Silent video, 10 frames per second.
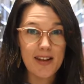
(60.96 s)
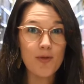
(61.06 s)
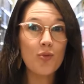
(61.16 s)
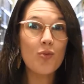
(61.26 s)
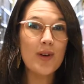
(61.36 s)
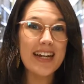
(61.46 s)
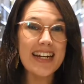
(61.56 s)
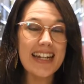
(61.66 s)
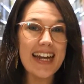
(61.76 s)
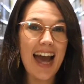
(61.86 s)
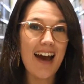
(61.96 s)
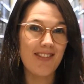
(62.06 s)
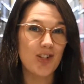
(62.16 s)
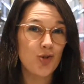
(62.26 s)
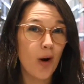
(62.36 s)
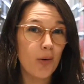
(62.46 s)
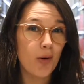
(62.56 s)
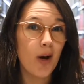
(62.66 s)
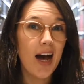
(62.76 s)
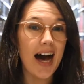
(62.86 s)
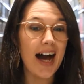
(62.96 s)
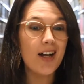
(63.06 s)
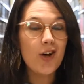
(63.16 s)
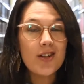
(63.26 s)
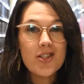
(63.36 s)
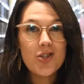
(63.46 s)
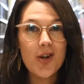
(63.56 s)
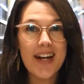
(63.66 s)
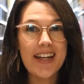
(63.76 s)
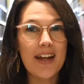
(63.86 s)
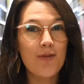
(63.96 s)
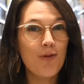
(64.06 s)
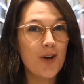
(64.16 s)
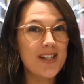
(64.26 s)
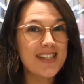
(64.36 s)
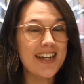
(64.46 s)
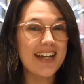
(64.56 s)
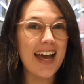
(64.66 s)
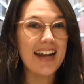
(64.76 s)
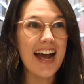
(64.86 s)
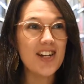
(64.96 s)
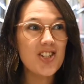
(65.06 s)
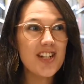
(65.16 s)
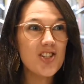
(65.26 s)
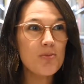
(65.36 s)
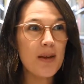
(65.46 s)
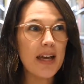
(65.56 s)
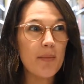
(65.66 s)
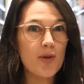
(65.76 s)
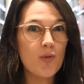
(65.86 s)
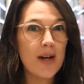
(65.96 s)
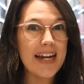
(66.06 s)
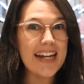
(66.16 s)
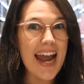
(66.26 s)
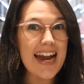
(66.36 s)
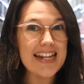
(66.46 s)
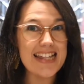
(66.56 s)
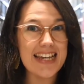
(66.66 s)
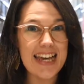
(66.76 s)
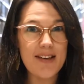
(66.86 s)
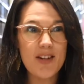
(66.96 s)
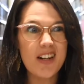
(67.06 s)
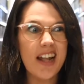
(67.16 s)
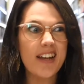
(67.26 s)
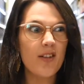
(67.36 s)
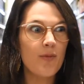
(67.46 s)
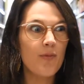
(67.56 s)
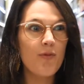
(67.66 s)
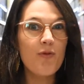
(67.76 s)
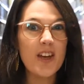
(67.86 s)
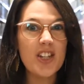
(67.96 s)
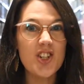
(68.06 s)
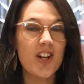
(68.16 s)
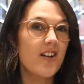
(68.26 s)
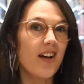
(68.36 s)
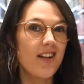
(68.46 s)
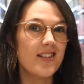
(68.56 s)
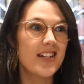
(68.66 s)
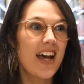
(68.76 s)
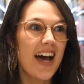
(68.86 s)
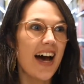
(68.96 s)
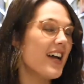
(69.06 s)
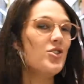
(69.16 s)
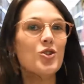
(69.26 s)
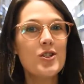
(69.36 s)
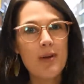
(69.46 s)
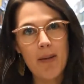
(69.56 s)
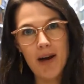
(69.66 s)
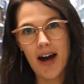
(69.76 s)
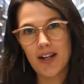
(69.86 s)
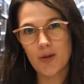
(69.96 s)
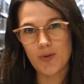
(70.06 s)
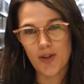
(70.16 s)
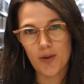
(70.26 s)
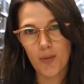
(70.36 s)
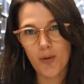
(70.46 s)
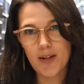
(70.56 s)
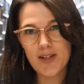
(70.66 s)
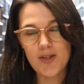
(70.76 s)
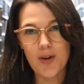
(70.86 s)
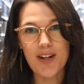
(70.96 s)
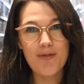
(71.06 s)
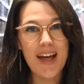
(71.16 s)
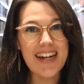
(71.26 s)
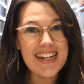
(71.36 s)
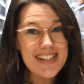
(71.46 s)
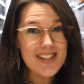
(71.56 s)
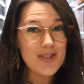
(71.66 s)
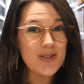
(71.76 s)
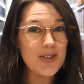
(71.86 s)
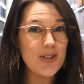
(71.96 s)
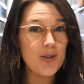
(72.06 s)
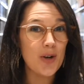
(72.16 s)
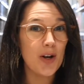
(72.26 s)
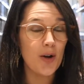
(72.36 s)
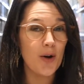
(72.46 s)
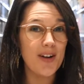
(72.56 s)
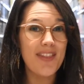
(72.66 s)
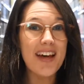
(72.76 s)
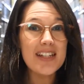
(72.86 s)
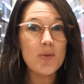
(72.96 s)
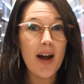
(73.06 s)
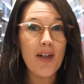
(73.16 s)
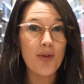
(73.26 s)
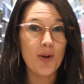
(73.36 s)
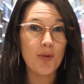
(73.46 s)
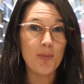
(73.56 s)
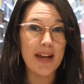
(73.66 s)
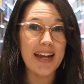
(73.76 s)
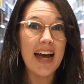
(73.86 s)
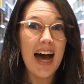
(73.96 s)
they're really having trouble concentrating and focusing and actually just being able to read anything, even like fiction and newspaper articles at the moment. So if that is you, you're not alone. And that's why I thought it would be